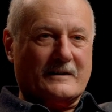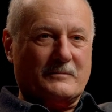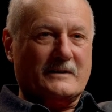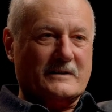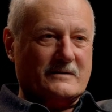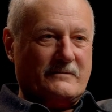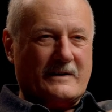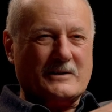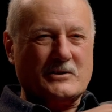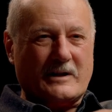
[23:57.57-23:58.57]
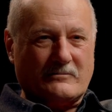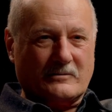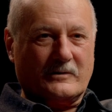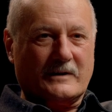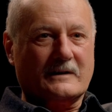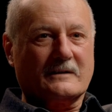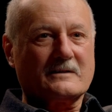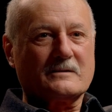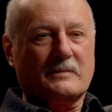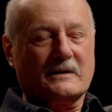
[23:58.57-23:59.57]
I mean, these are very general
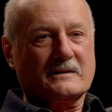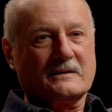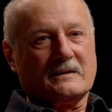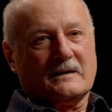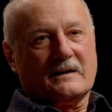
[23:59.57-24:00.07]
things, but